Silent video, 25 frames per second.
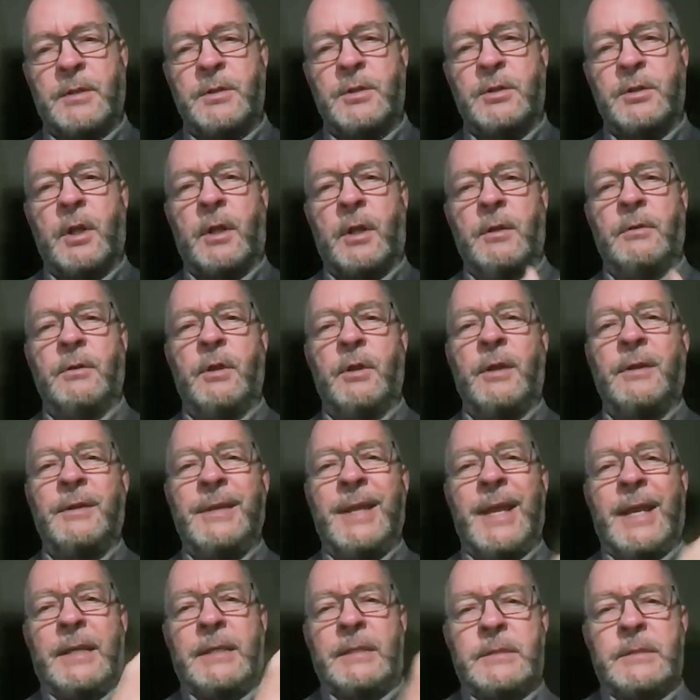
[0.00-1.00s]
That's the, the
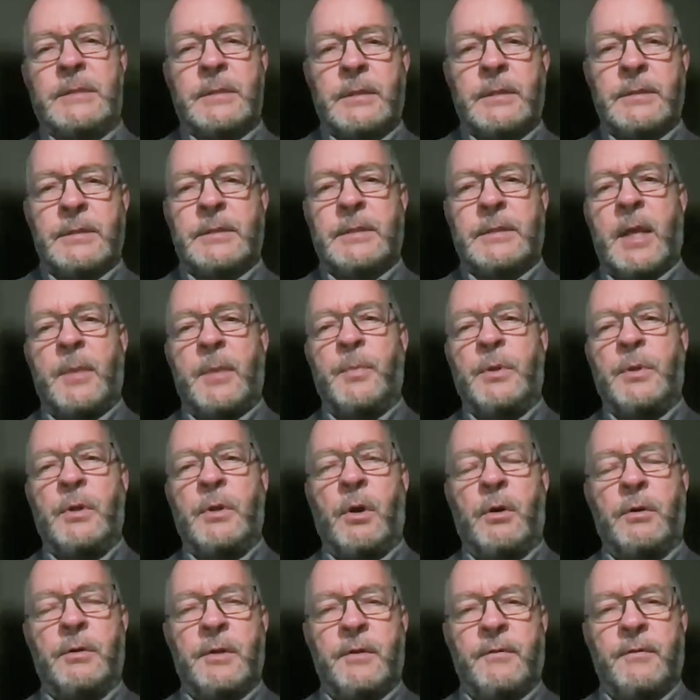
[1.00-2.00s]
next step
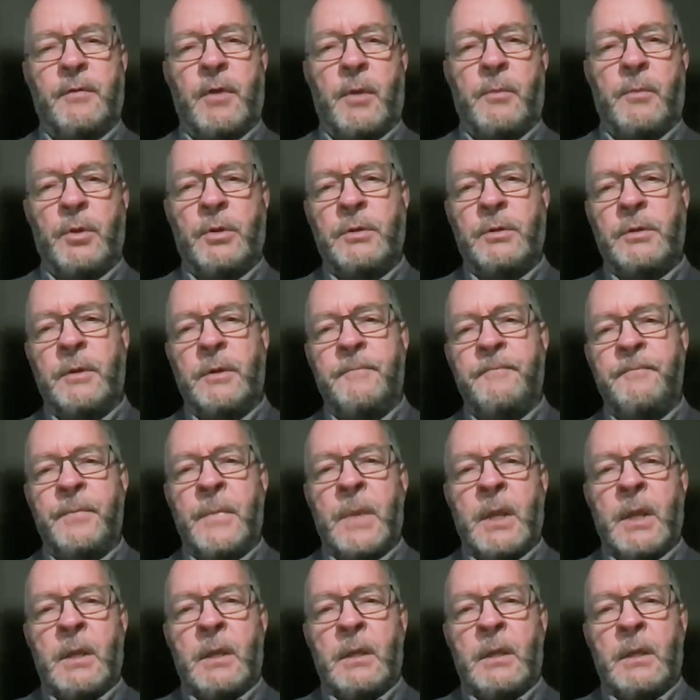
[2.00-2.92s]
in our development.